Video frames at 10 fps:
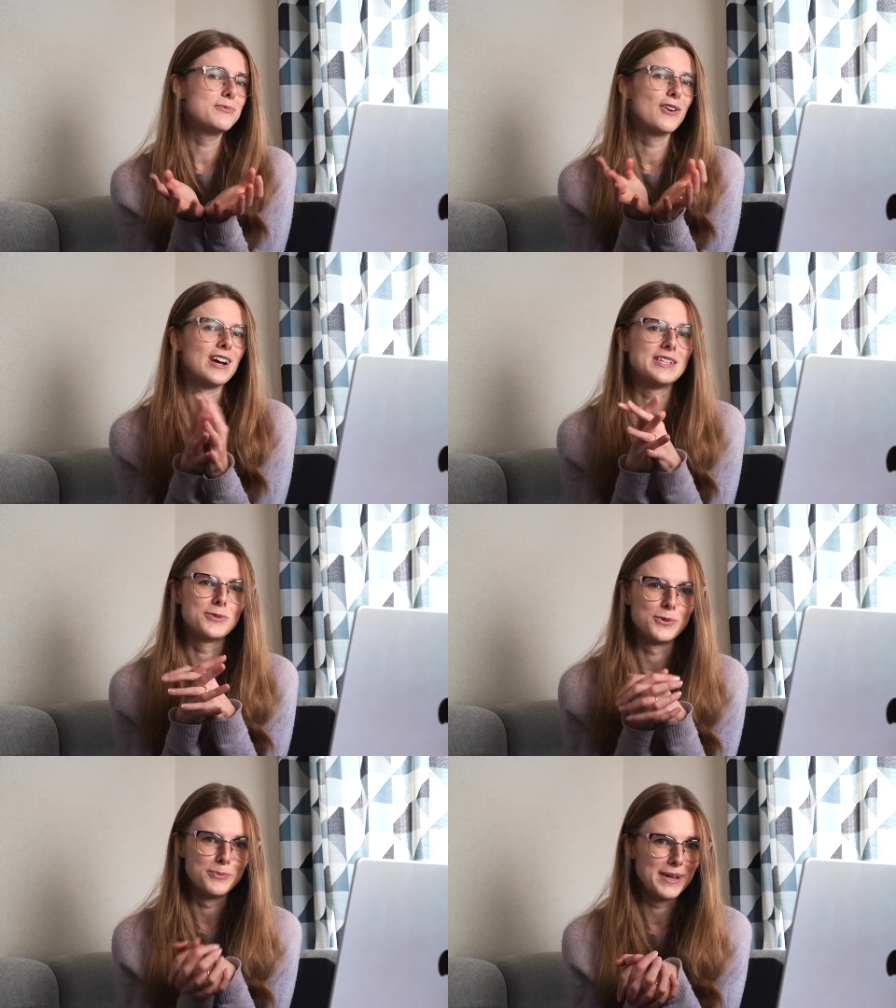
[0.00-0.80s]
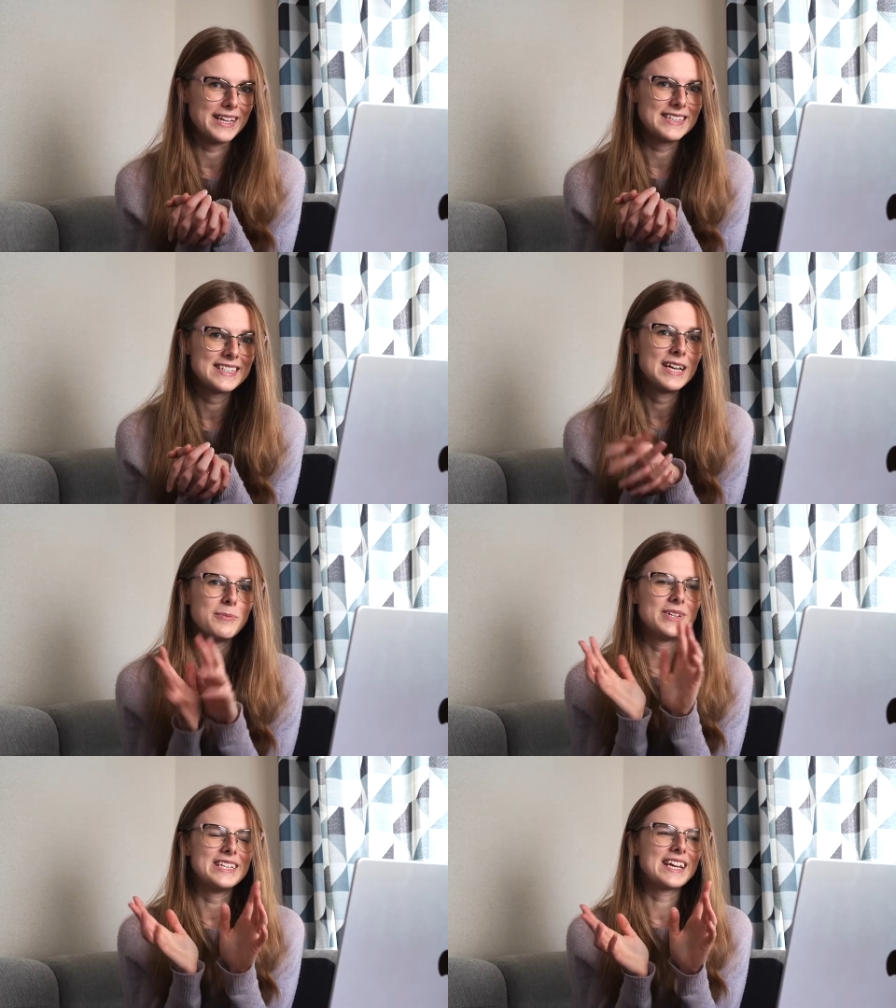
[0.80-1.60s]
fried or baked.
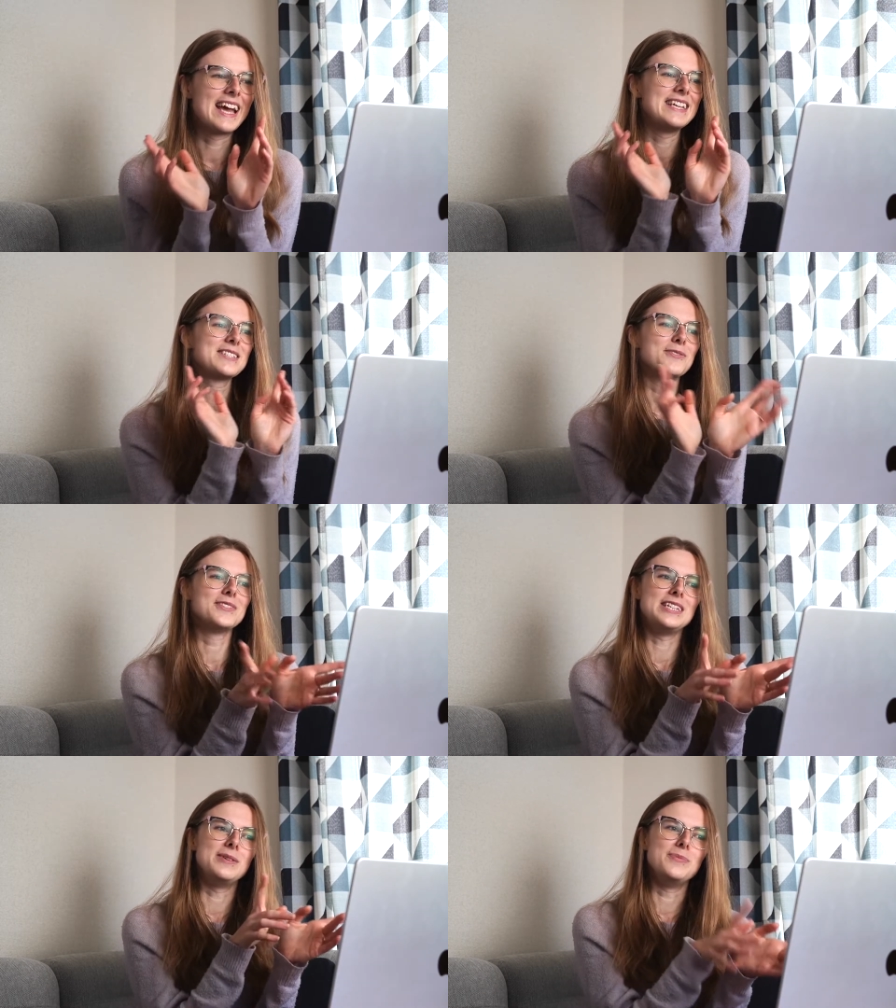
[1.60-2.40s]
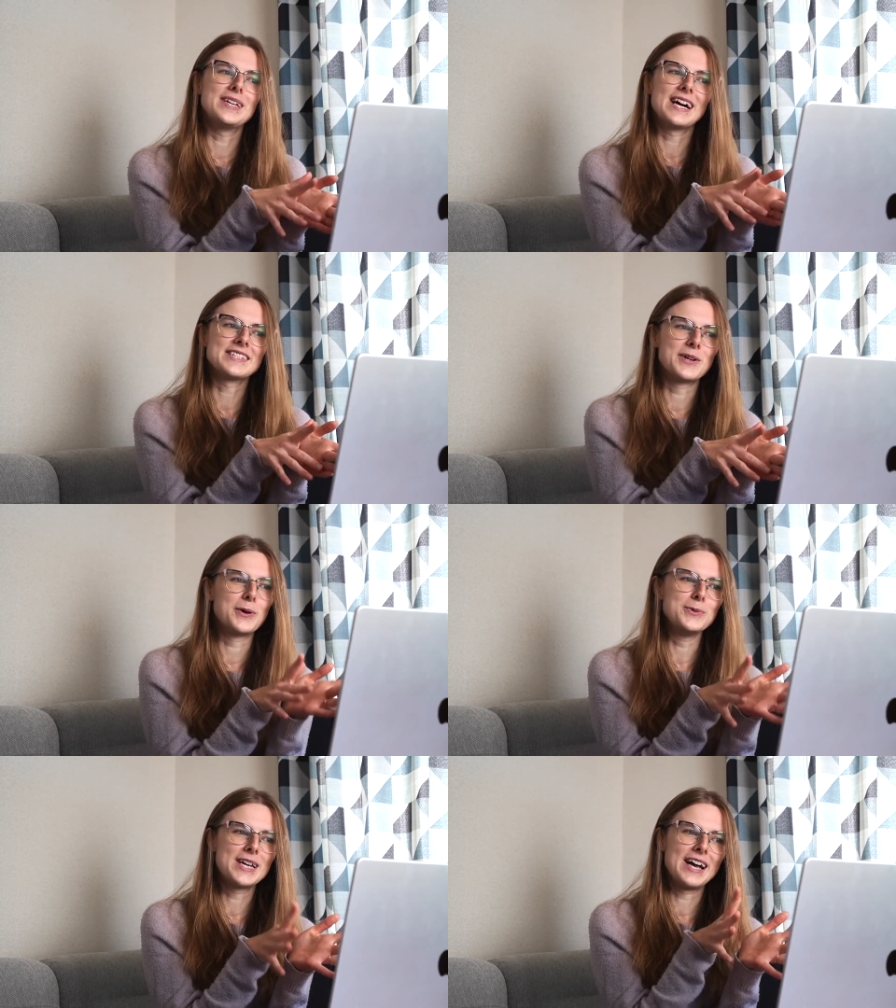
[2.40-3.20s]
But in the case of the Mikasa
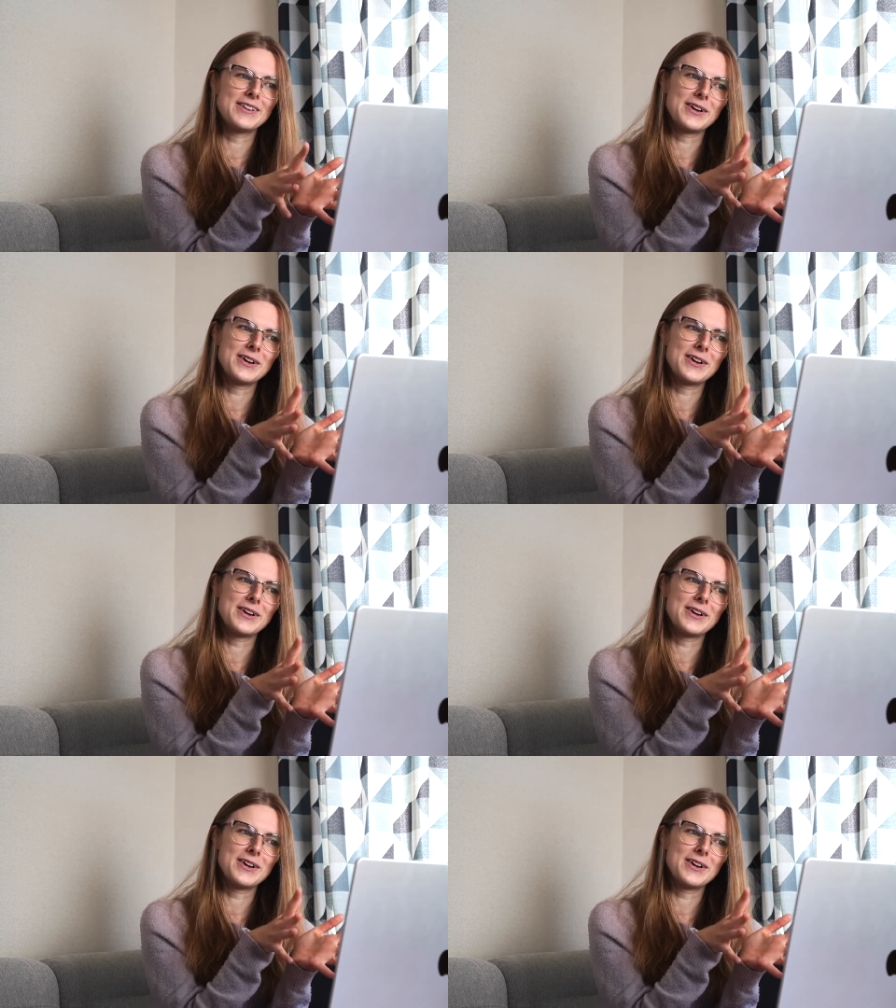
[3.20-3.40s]
Hotel